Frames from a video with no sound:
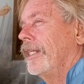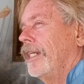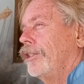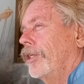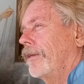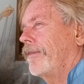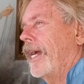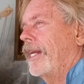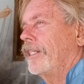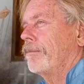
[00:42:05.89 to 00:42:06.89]
He took
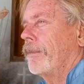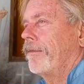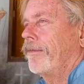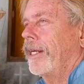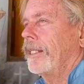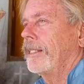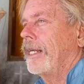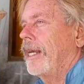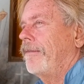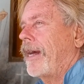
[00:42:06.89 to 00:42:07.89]
advantage of my friend
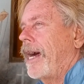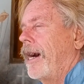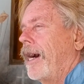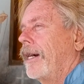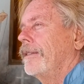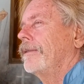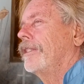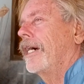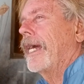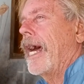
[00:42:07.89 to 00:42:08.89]

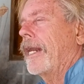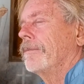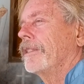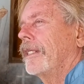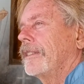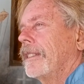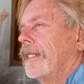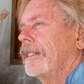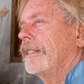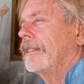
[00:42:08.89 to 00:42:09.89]
Doug Adams that
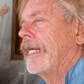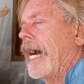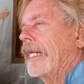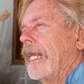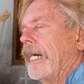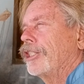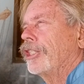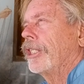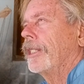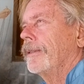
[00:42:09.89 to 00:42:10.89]
died
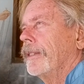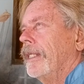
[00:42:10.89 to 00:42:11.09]
last year.